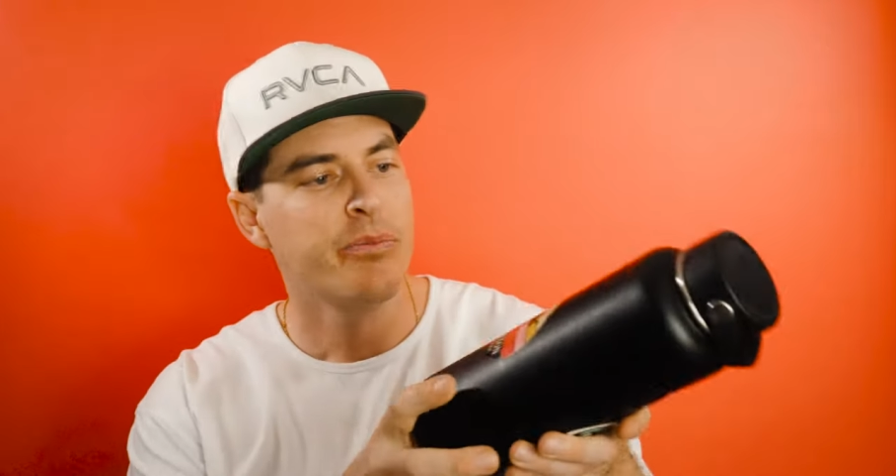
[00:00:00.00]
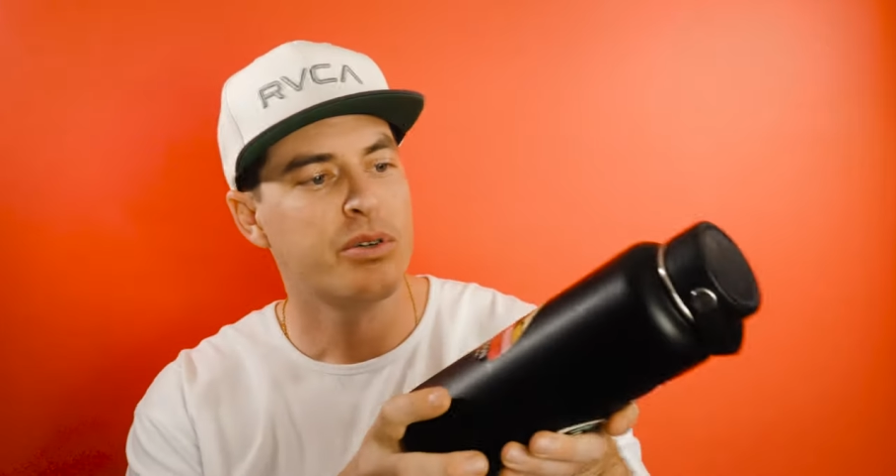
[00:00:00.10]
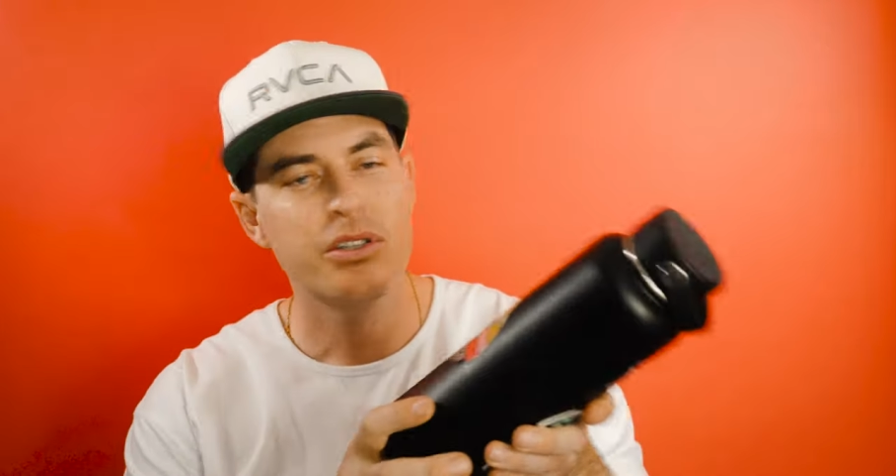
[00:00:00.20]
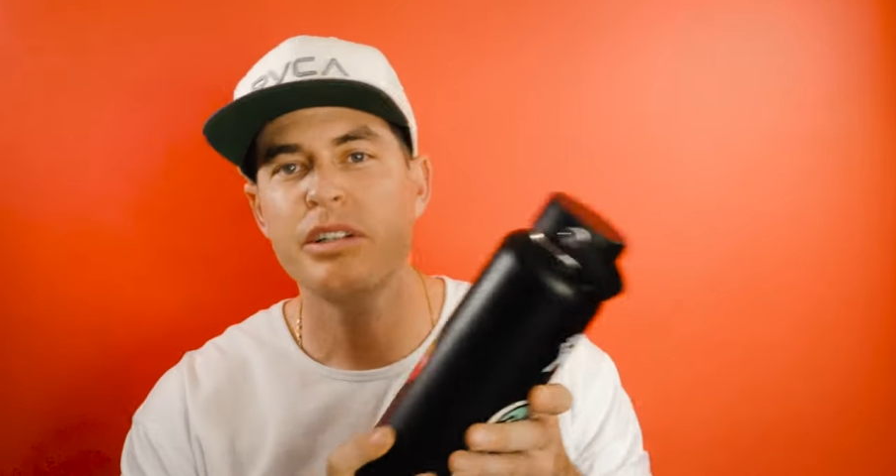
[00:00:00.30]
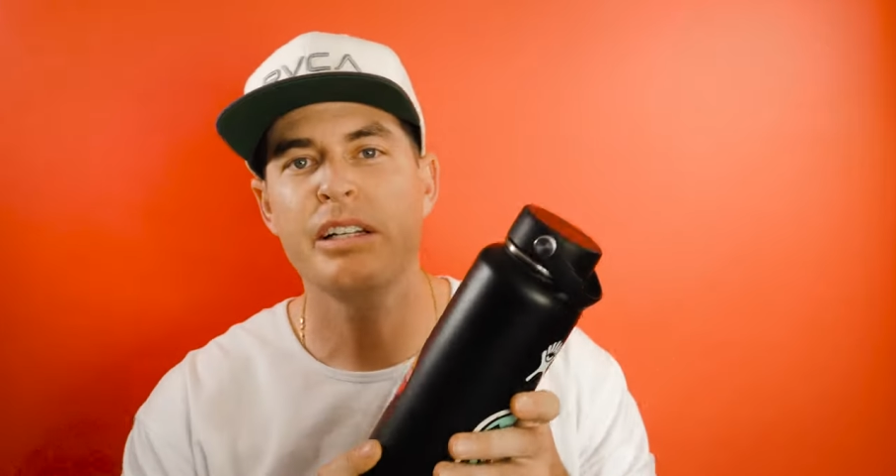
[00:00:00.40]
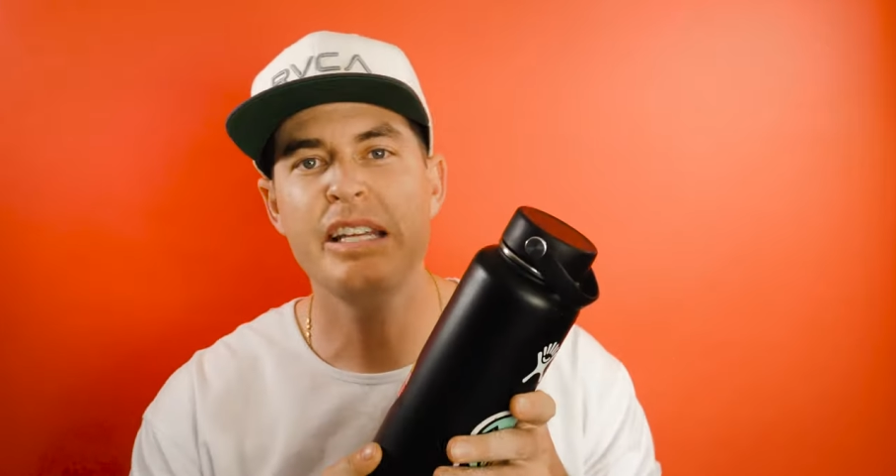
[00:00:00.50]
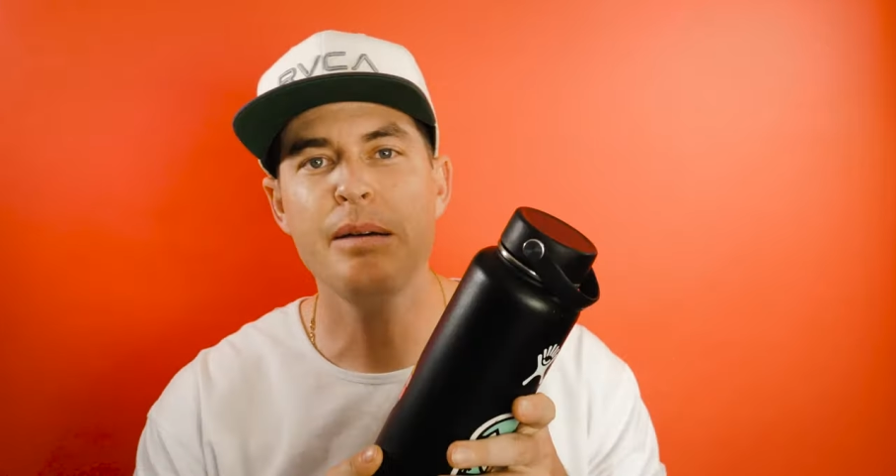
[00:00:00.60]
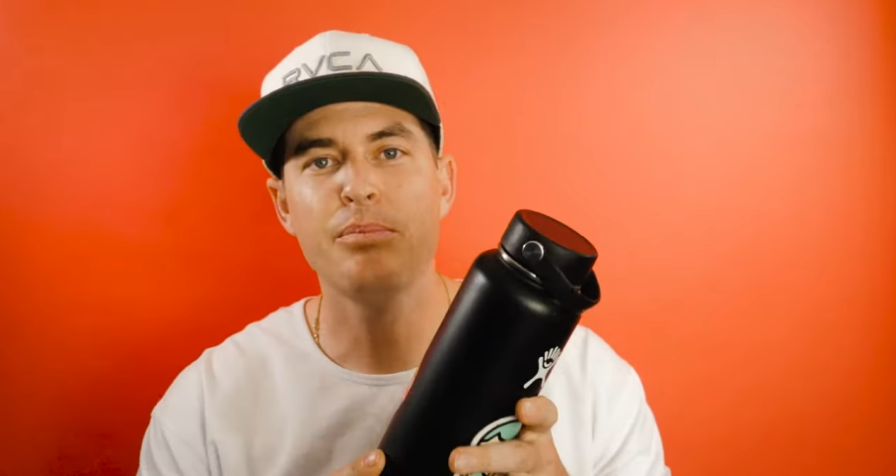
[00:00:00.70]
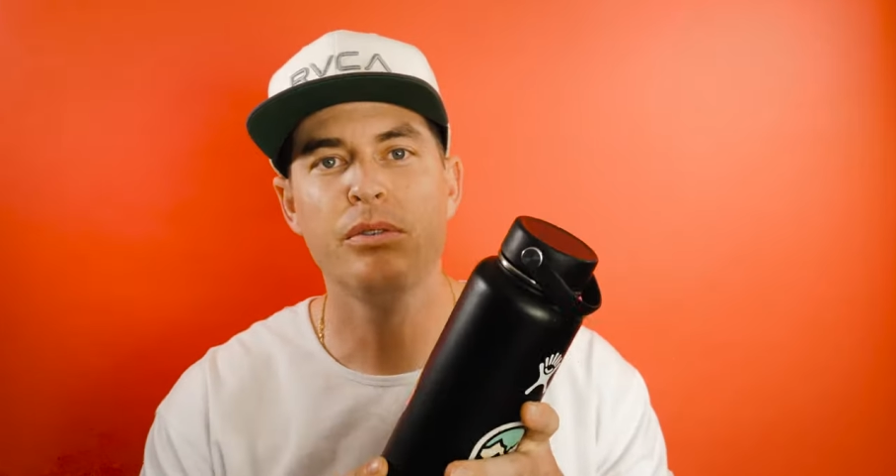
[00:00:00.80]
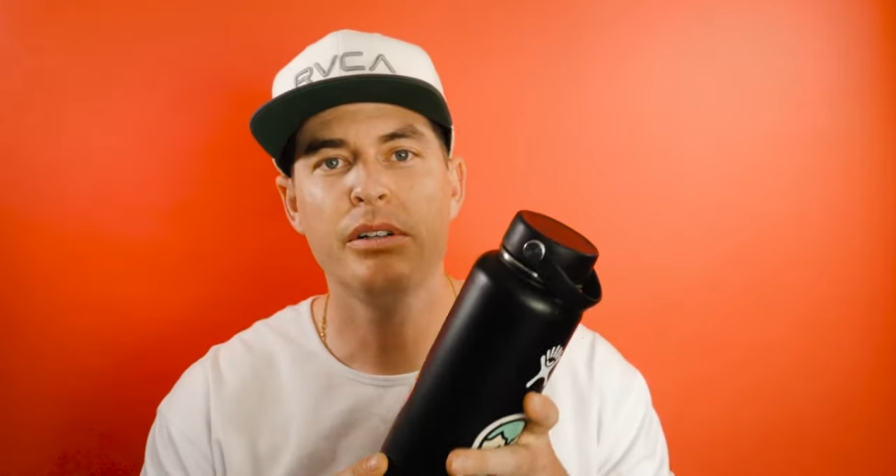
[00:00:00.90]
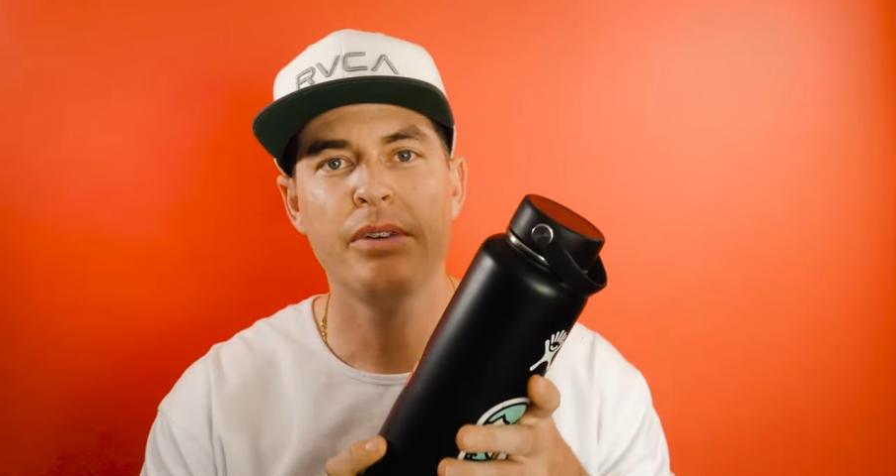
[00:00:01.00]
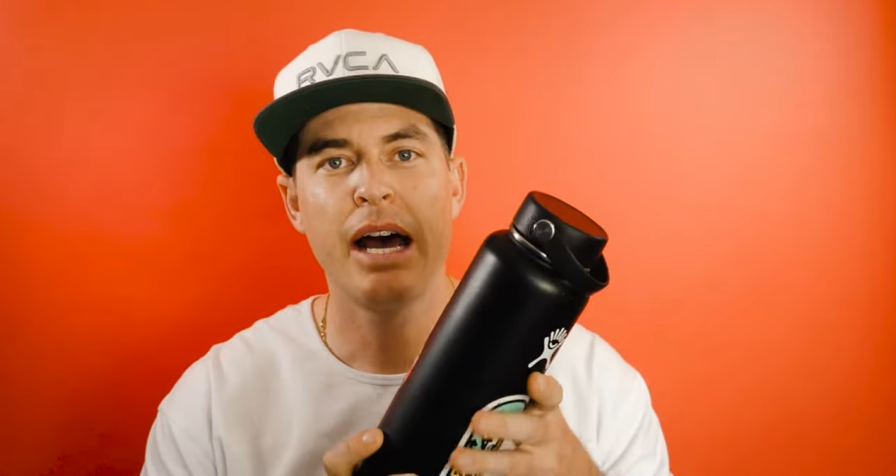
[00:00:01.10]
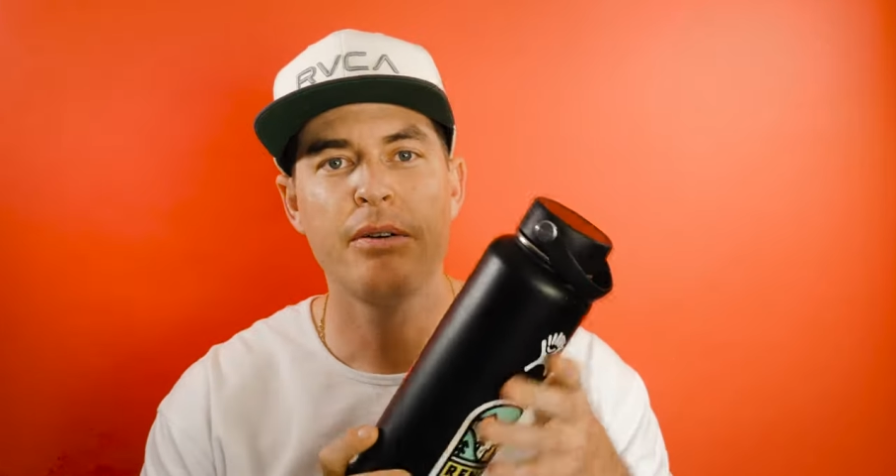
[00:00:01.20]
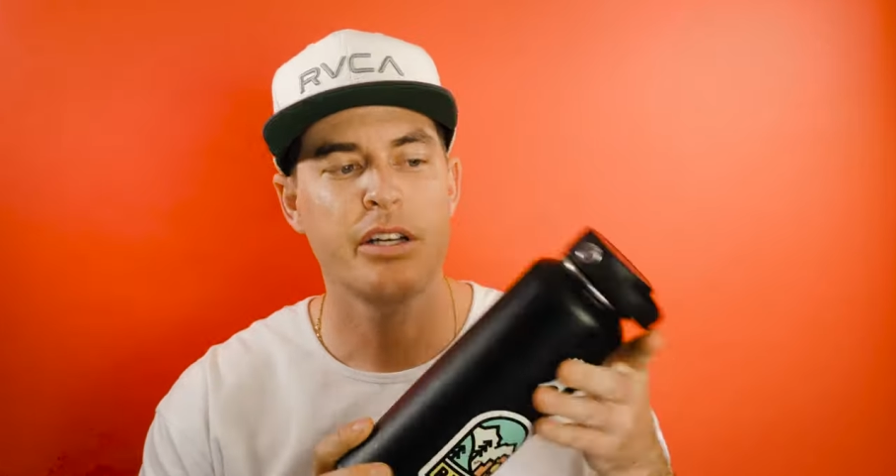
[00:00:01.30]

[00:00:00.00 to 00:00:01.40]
but it's an example of how